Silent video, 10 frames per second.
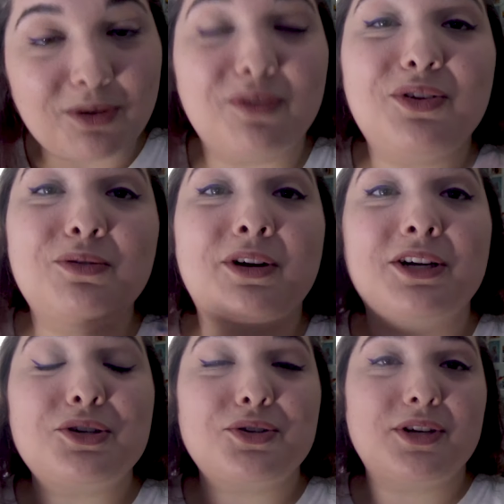If you are
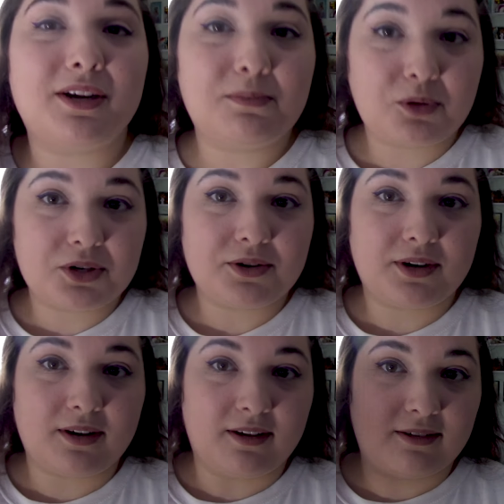interested in more
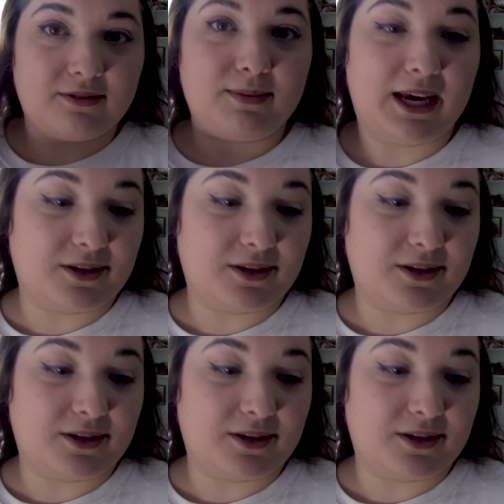of me